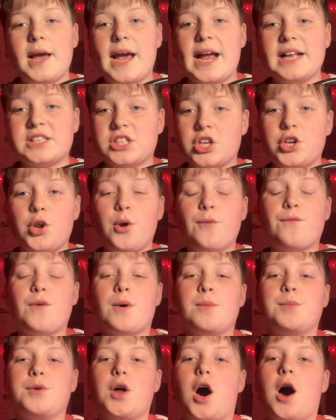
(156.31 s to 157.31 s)
It's a new
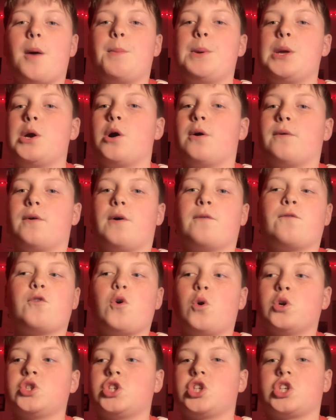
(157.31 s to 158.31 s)
phone derby. Of
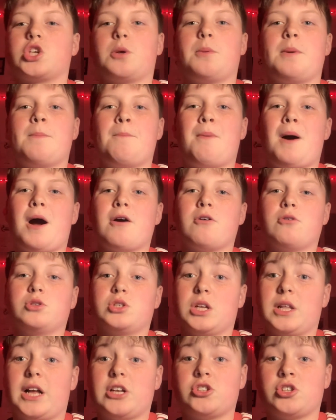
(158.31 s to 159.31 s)
course, it's going to be pyros
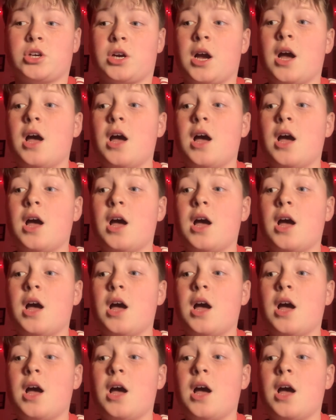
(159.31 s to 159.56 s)
electric.